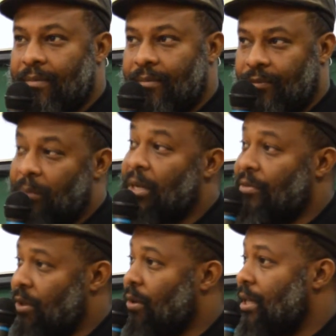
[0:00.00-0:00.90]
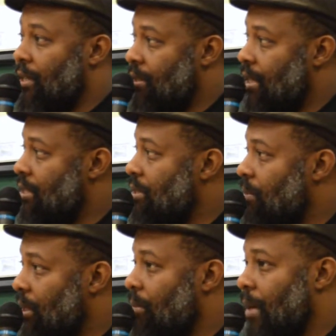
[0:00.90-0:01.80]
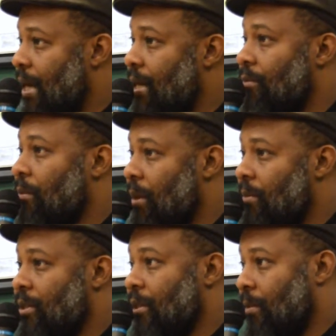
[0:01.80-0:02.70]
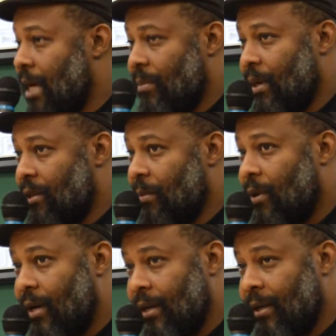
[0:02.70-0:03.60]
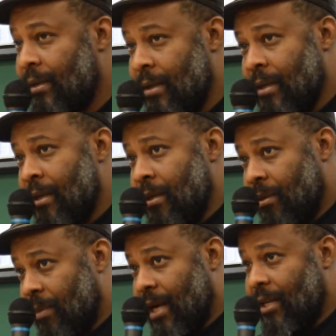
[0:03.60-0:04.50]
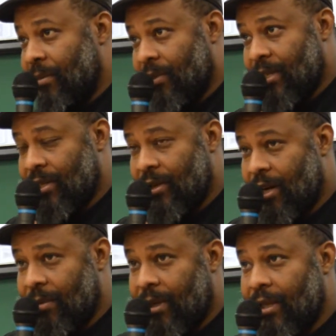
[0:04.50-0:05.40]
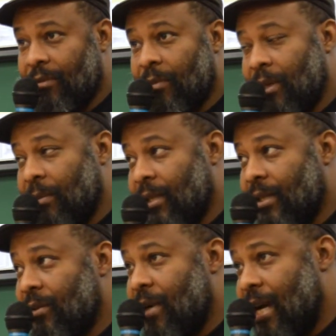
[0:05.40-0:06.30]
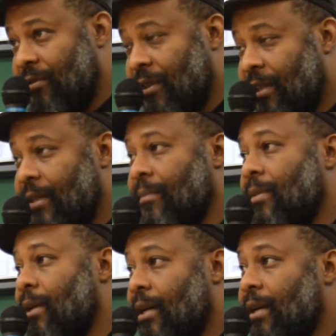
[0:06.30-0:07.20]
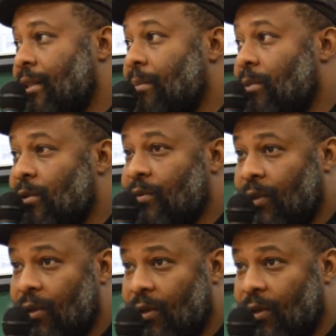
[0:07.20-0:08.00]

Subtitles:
from different organizations, but the main that were members of the Black Panther Party, the Black Liberation Army, the Republic of New Africa, the Movement